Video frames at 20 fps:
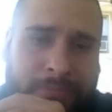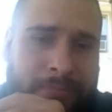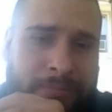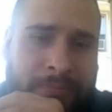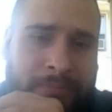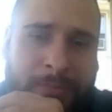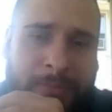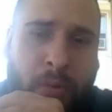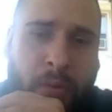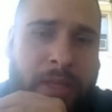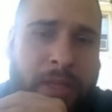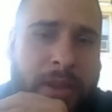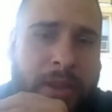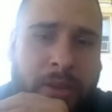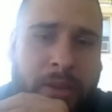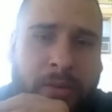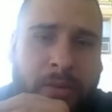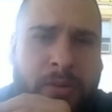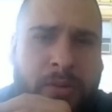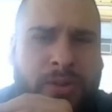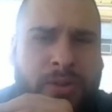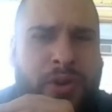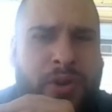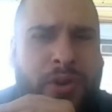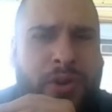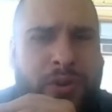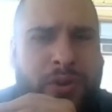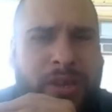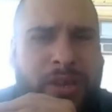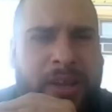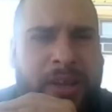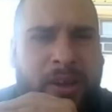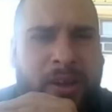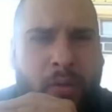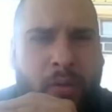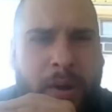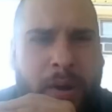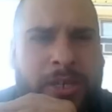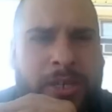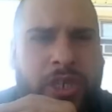No thank you. Who's curling a
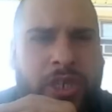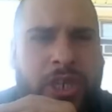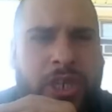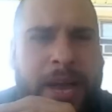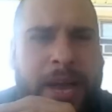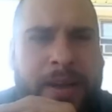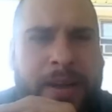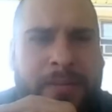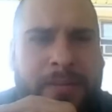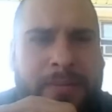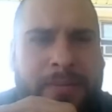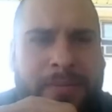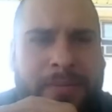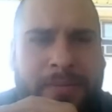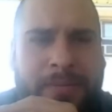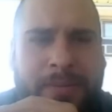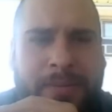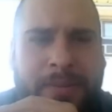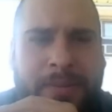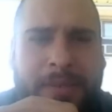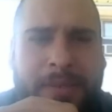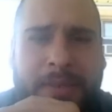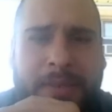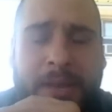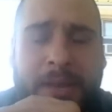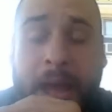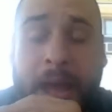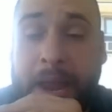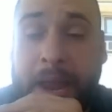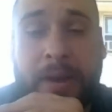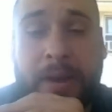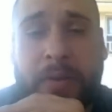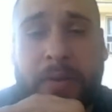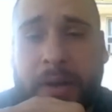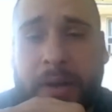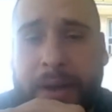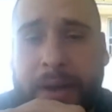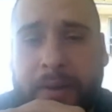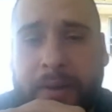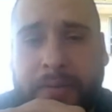wedge shot? I never
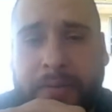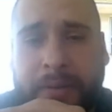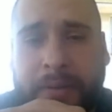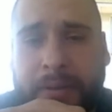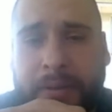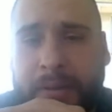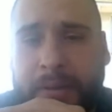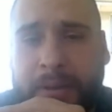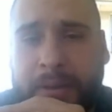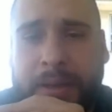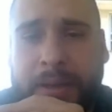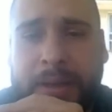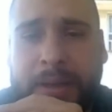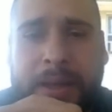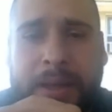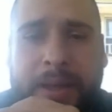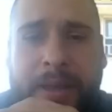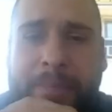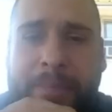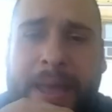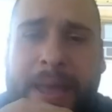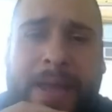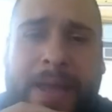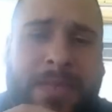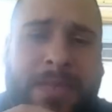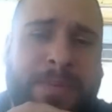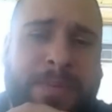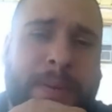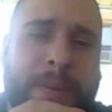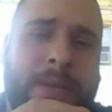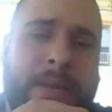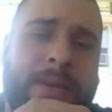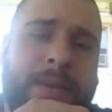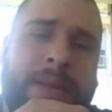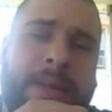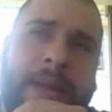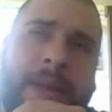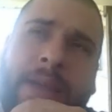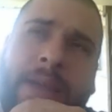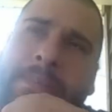have. And
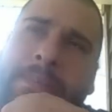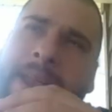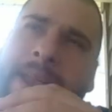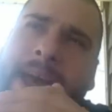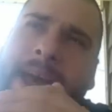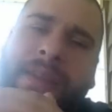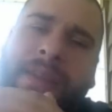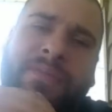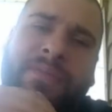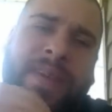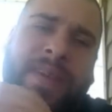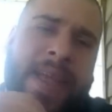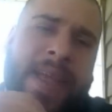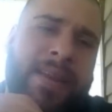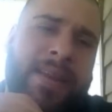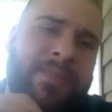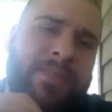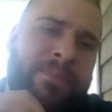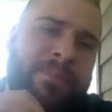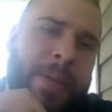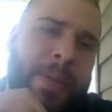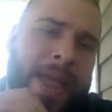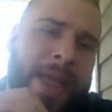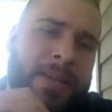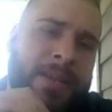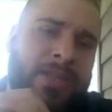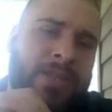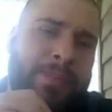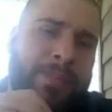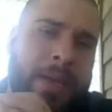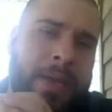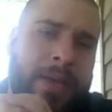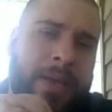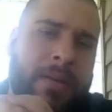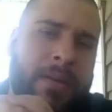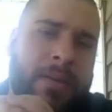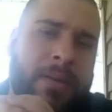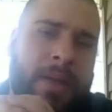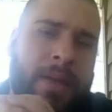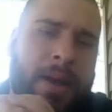backspin, I'm not a fan of
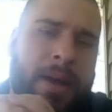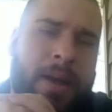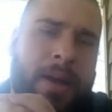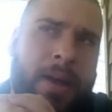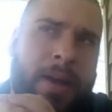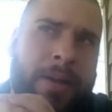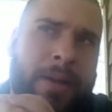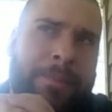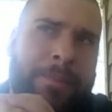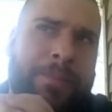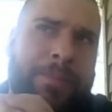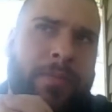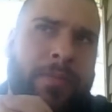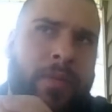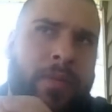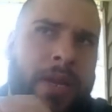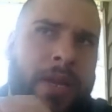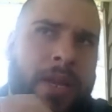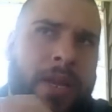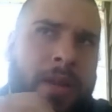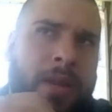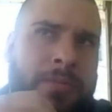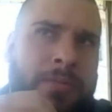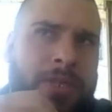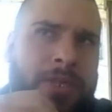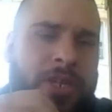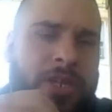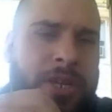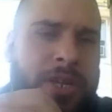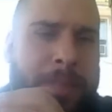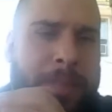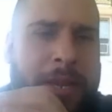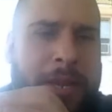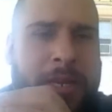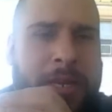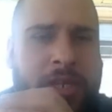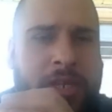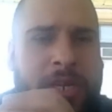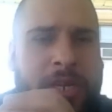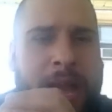backspin when it comes to chipping
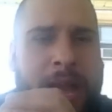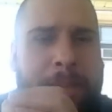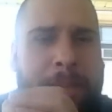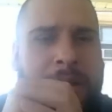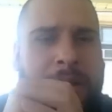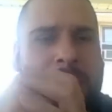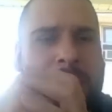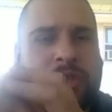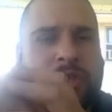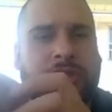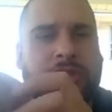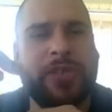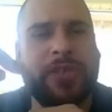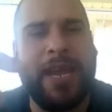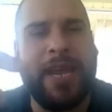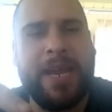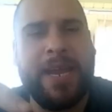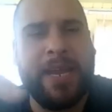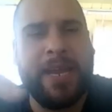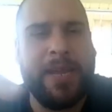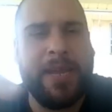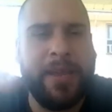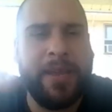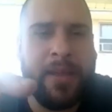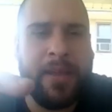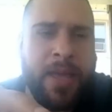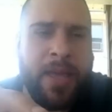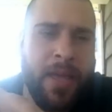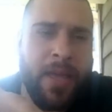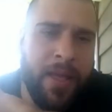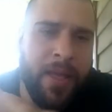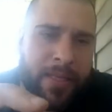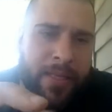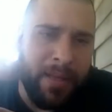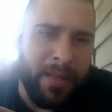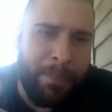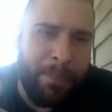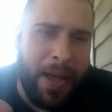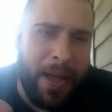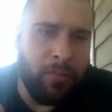in a shot, because you're taking
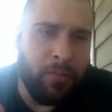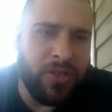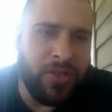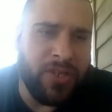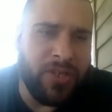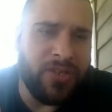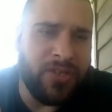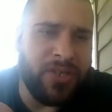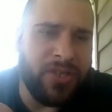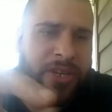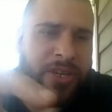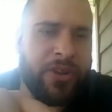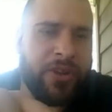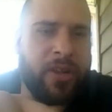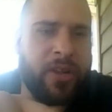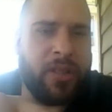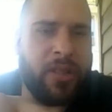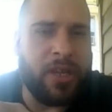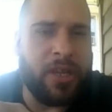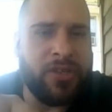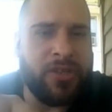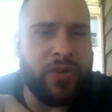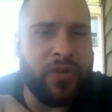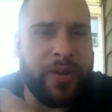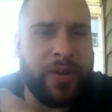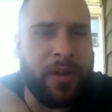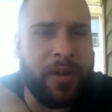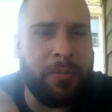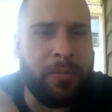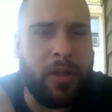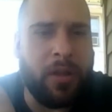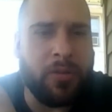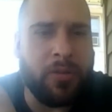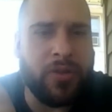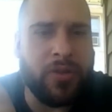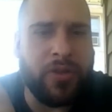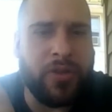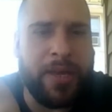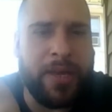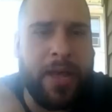the bounces and you're clustering them
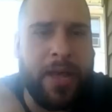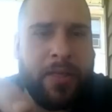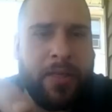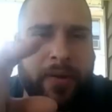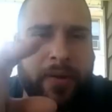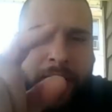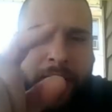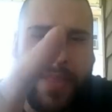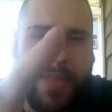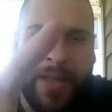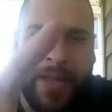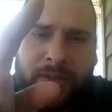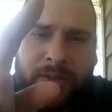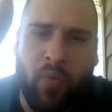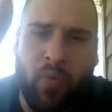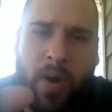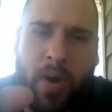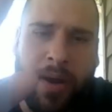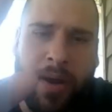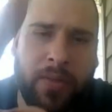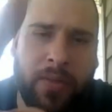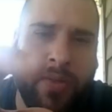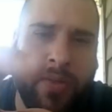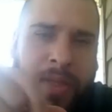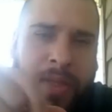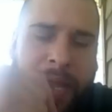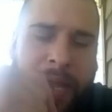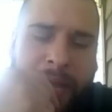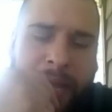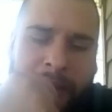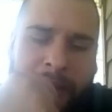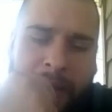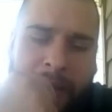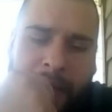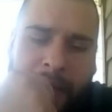closer together. And that's one other thing